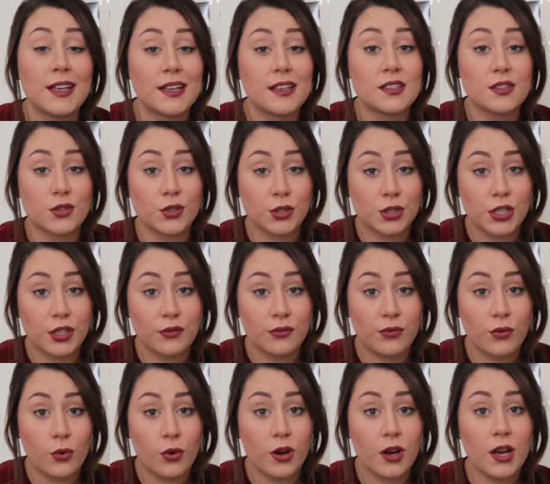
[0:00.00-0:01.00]
is looking
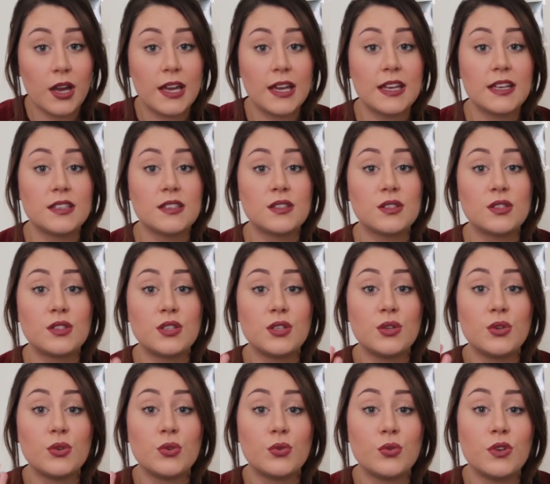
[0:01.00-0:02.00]
for is
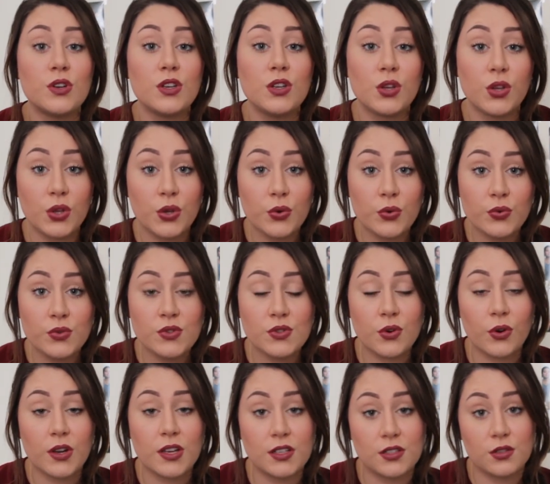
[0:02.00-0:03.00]
to use
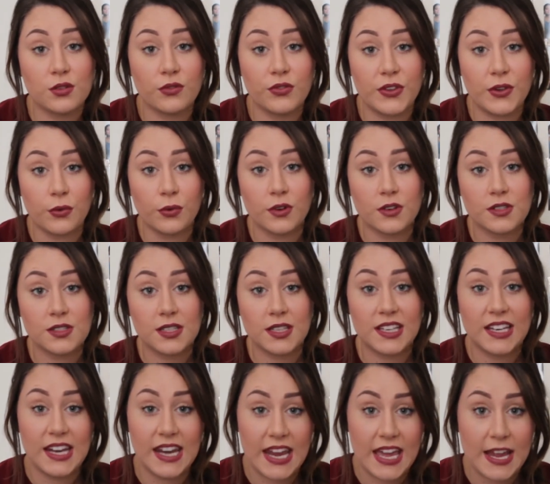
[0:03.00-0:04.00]
your interviewer's
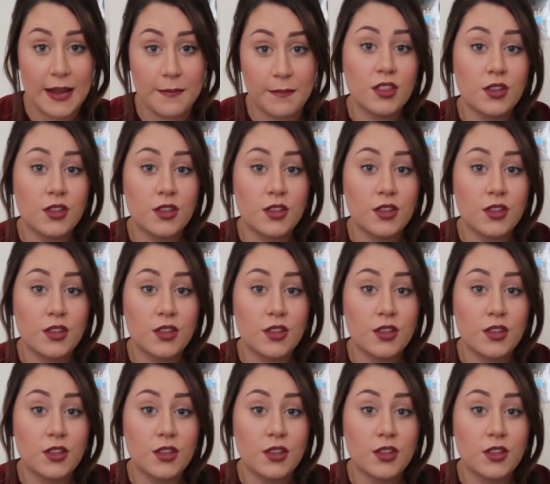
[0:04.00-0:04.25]
name.